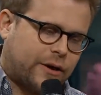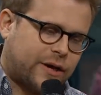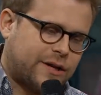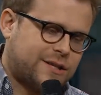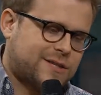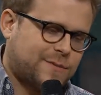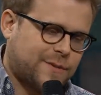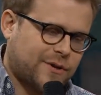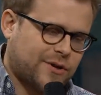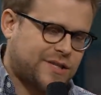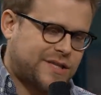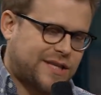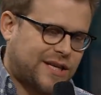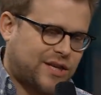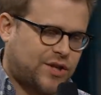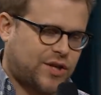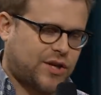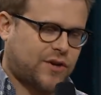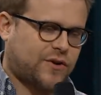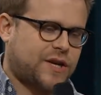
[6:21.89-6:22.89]
Conspiracy
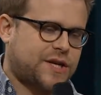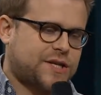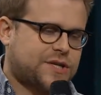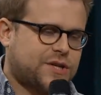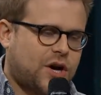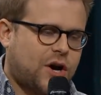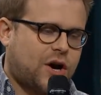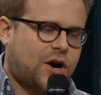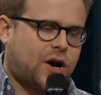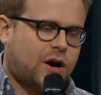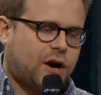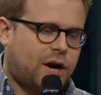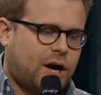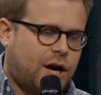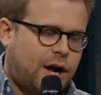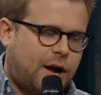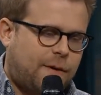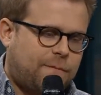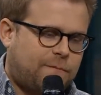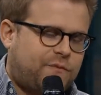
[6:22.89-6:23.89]
theories are
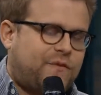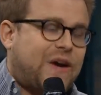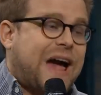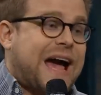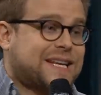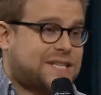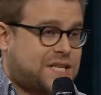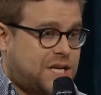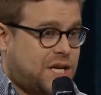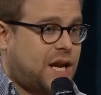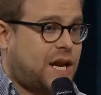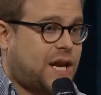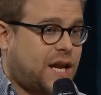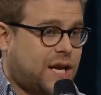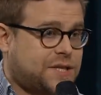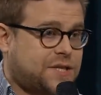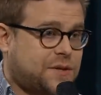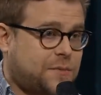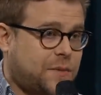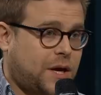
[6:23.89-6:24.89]
um,
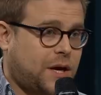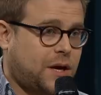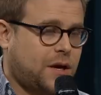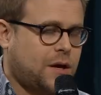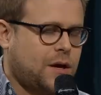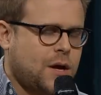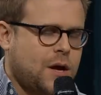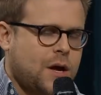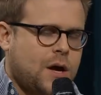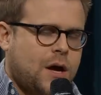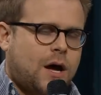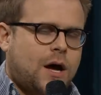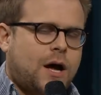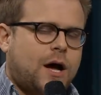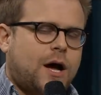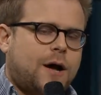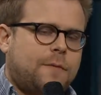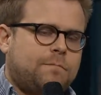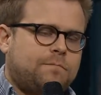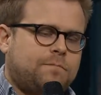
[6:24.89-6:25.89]
fascinating to me
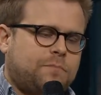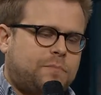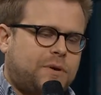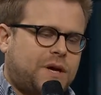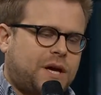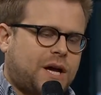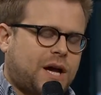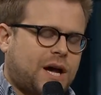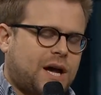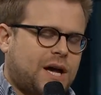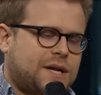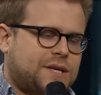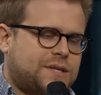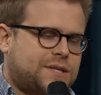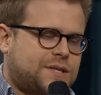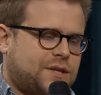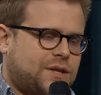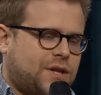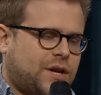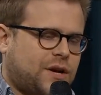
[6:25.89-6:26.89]
um,
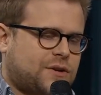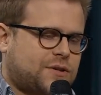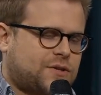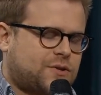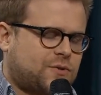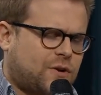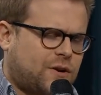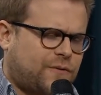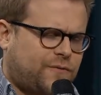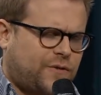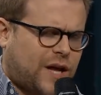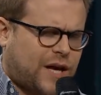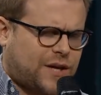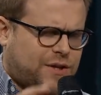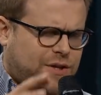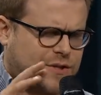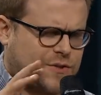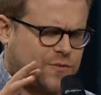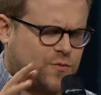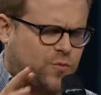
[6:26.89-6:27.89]
because they're sort of like
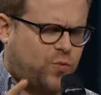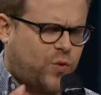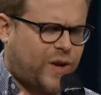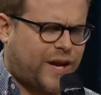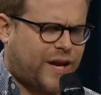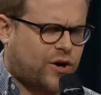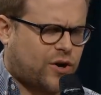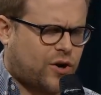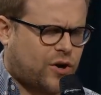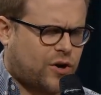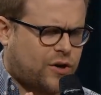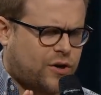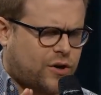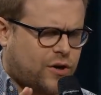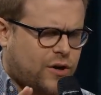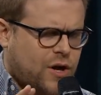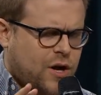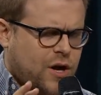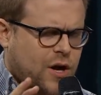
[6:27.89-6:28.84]
this weird